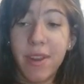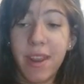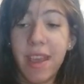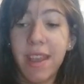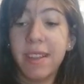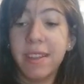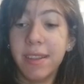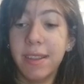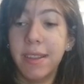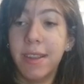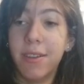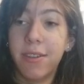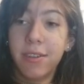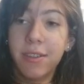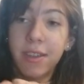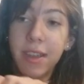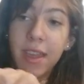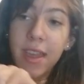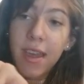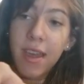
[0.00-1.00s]
It
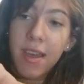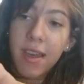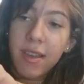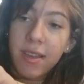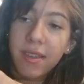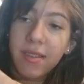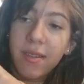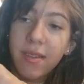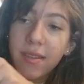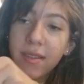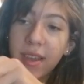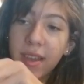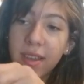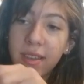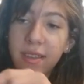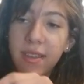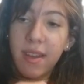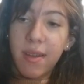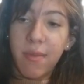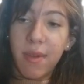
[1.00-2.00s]
literally smells like
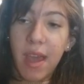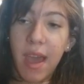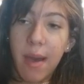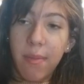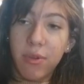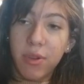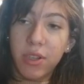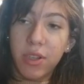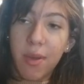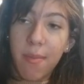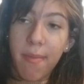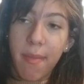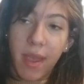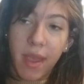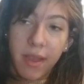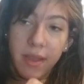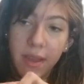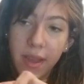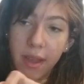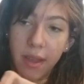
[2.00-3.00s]
cinnamon apple. It's
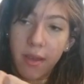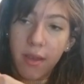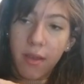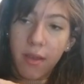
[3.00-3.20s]
amazing.